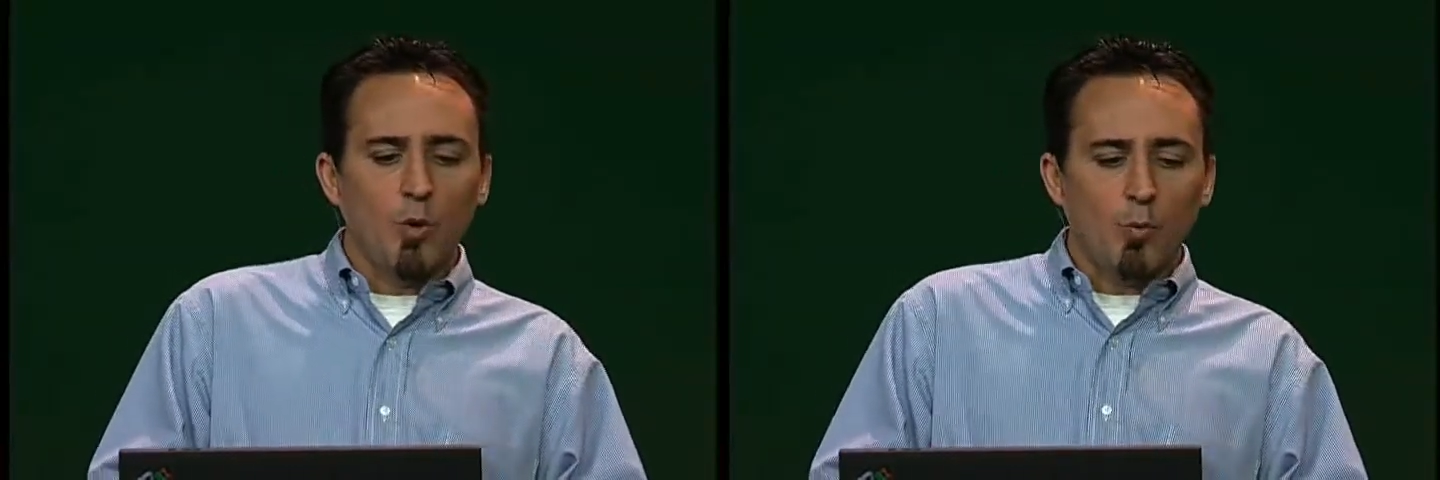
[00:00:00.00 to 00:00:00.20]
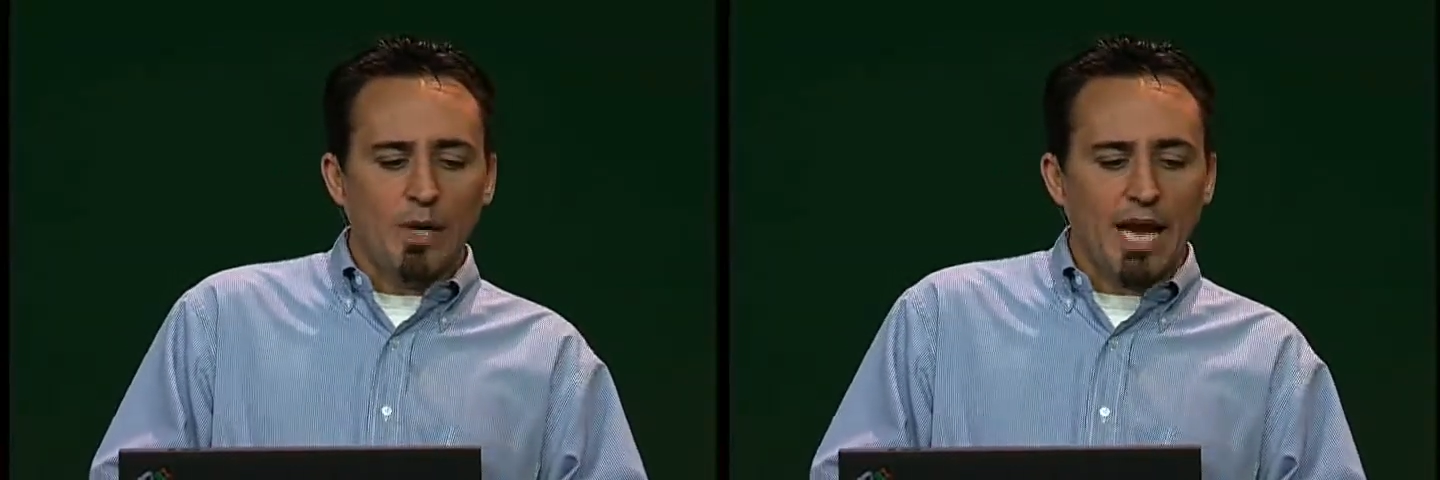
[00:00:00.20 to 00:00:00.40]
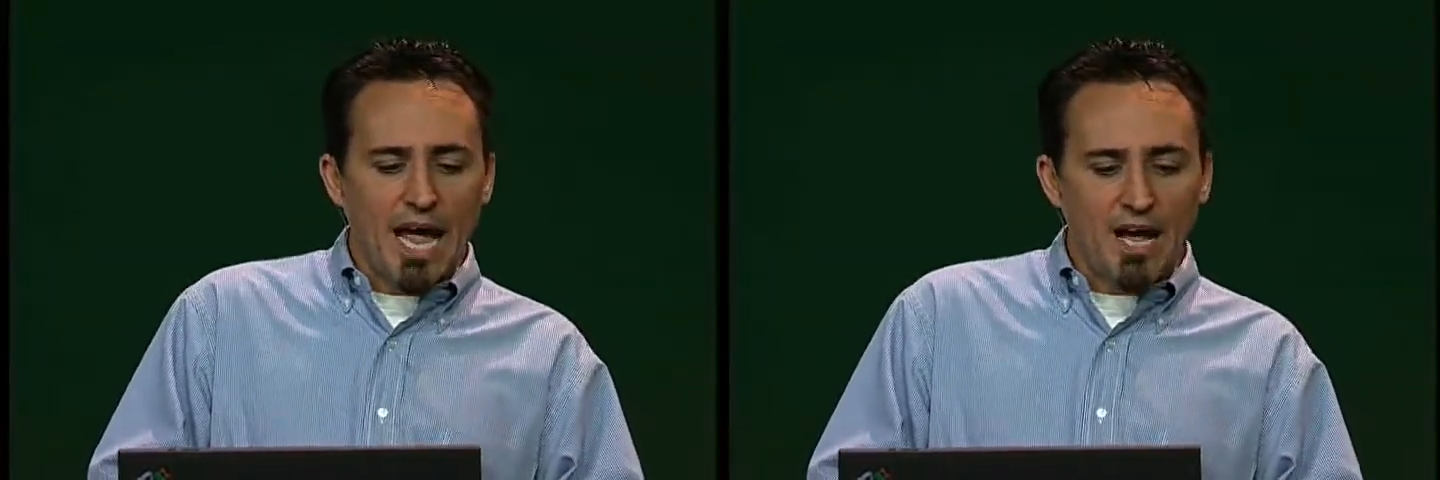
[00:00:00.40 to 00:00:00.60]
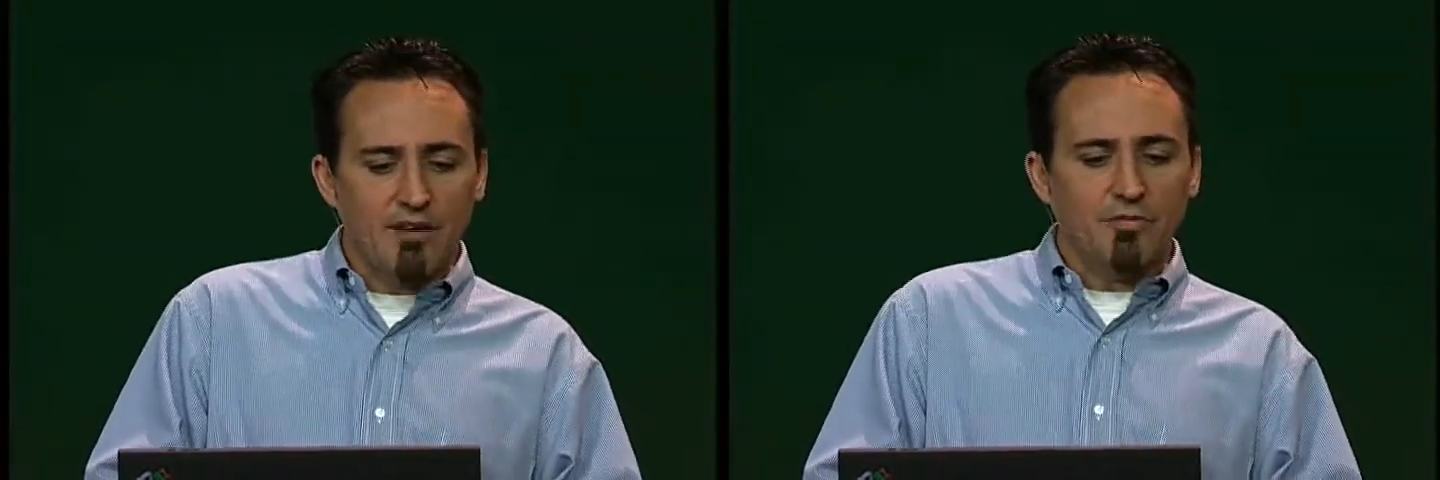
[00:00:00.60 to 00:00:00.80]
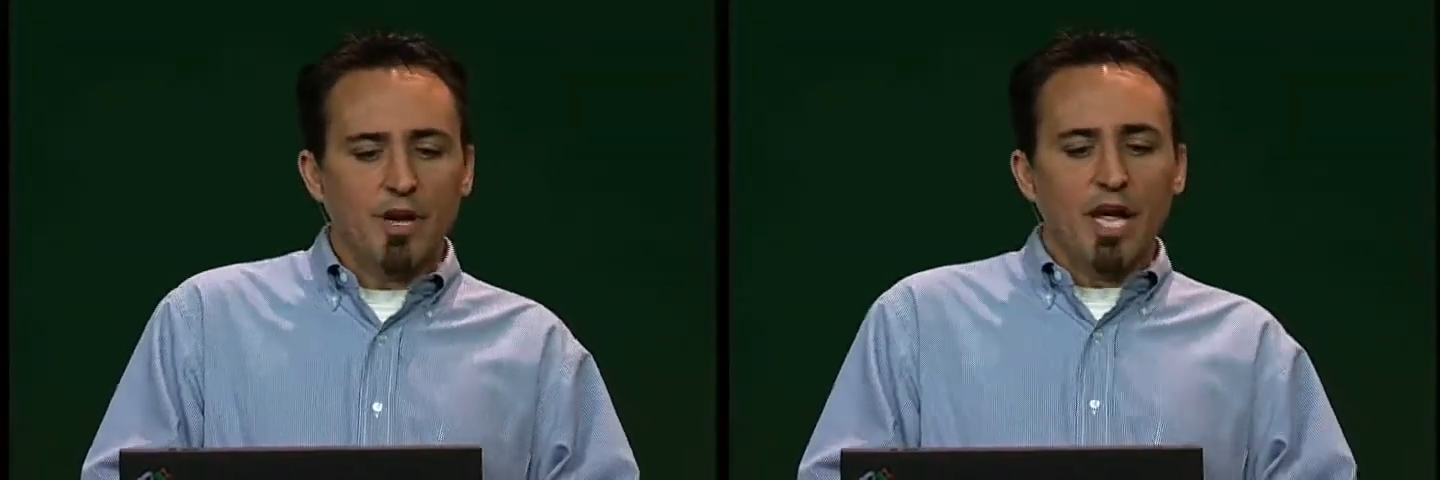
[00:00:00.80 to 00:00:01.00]
we
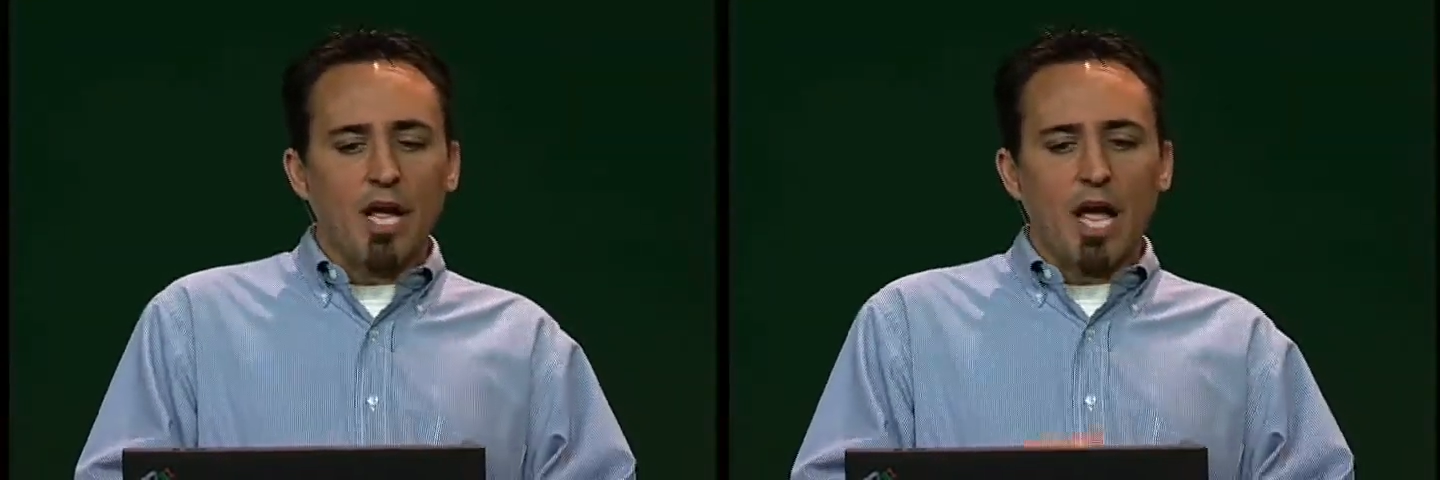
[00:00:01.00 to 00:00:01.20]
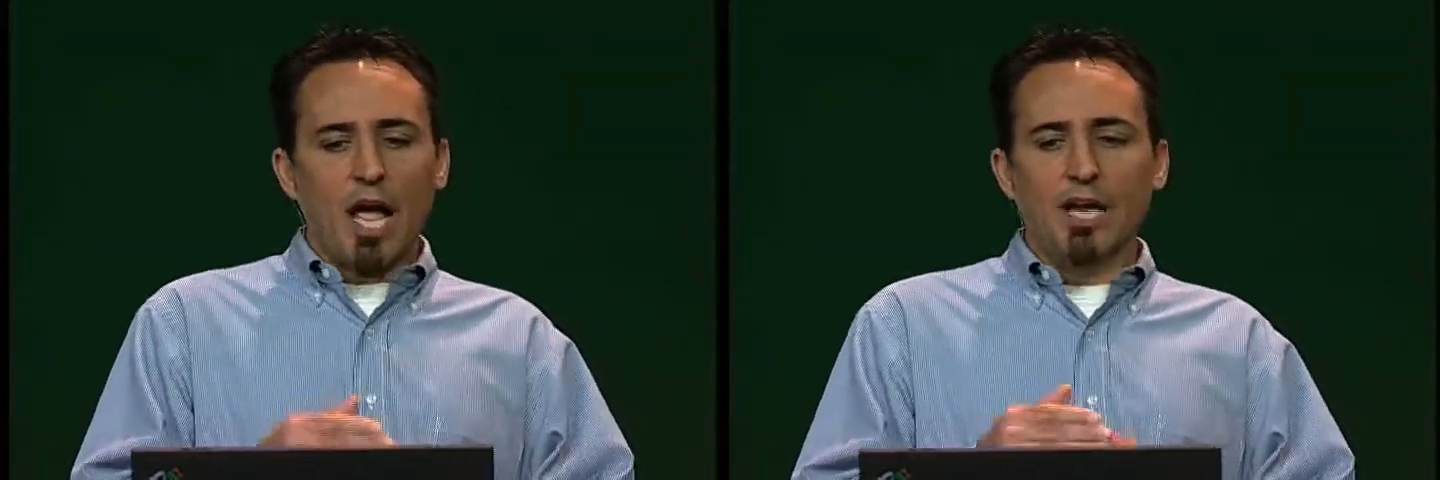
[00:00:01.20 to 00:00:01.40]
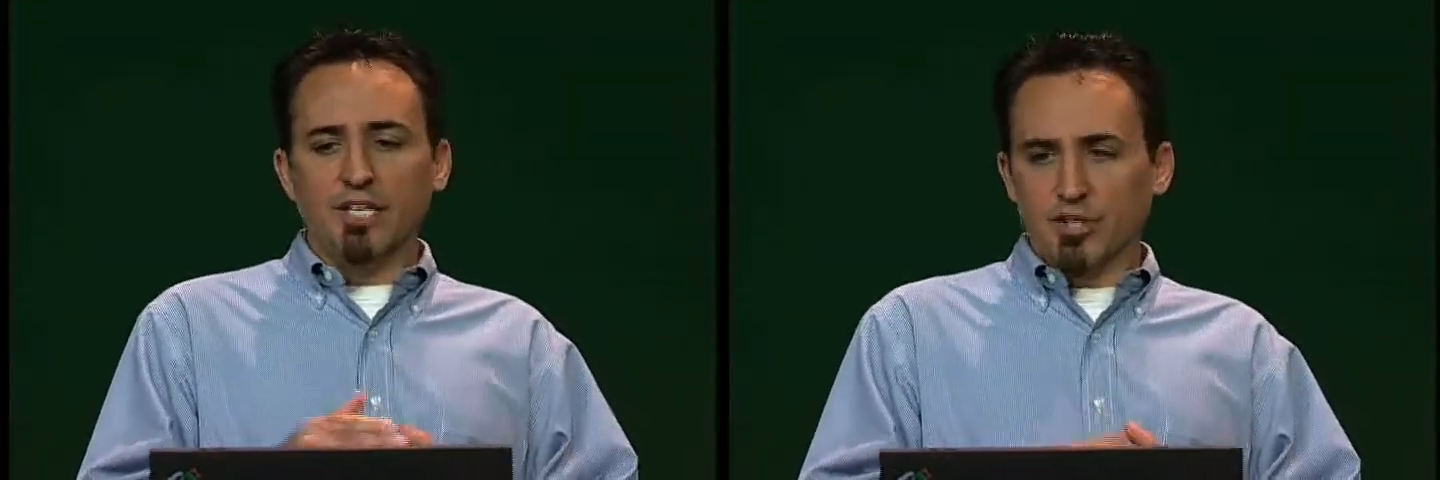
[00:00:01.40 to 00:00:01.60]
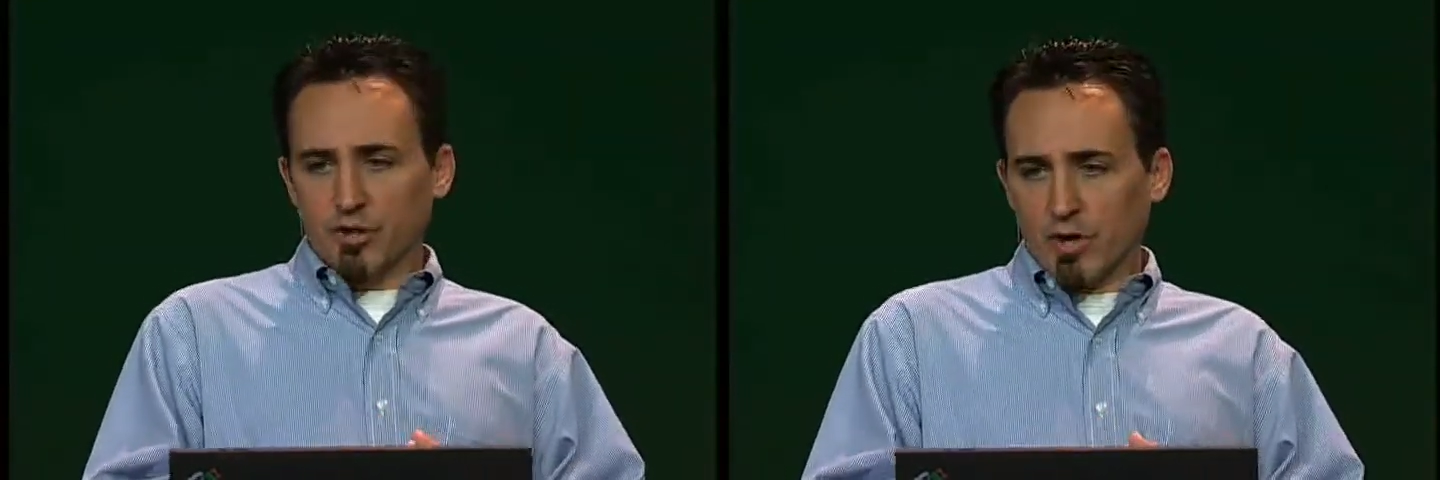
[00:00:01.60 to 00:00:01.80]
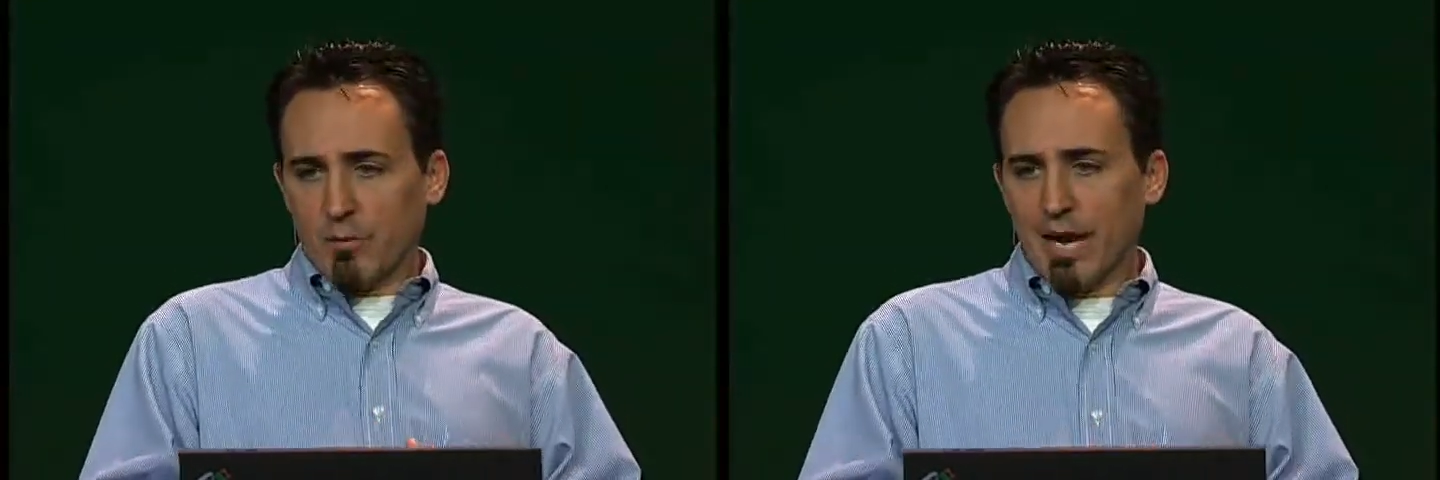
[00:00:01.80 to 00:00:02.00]
have
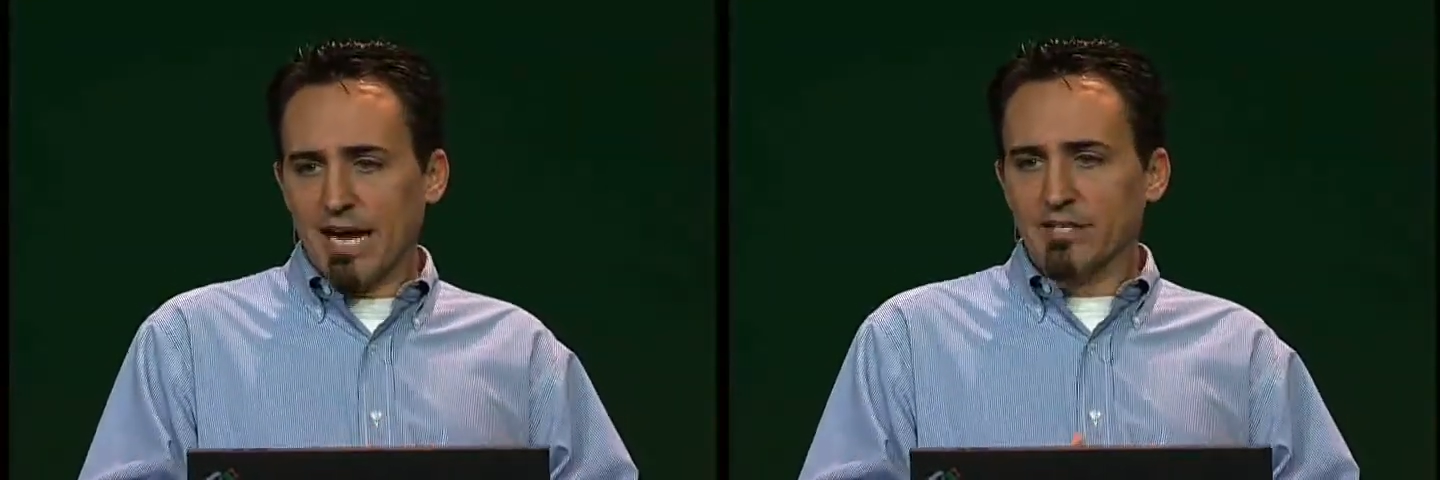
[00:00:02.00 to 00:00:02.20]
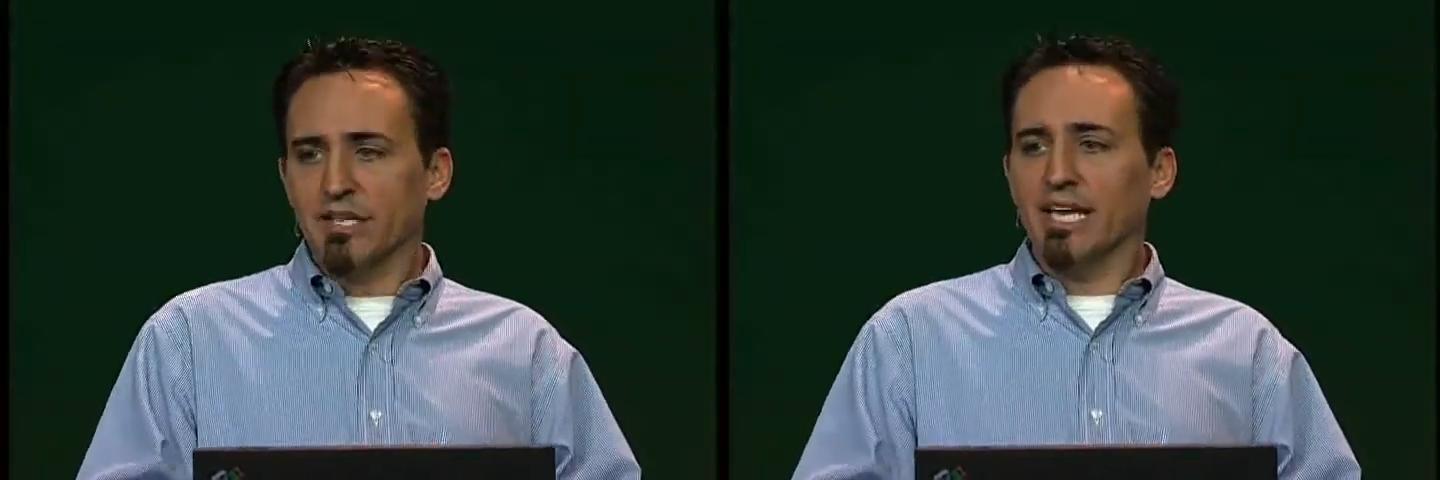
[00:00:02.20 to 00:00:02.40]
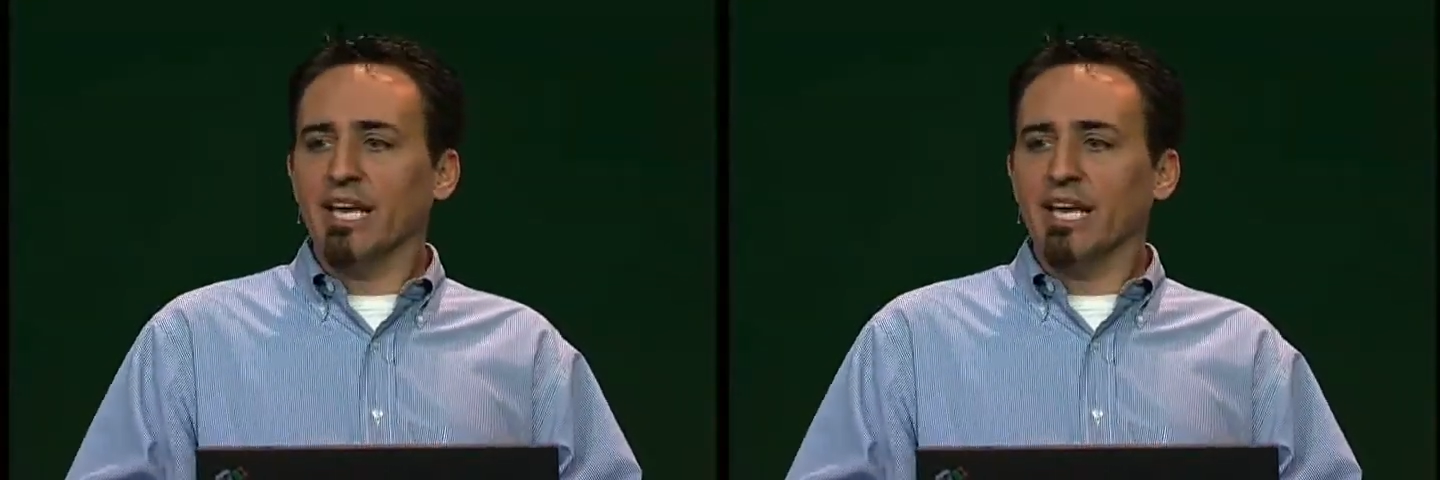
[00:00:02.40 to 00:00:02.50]
additional capacity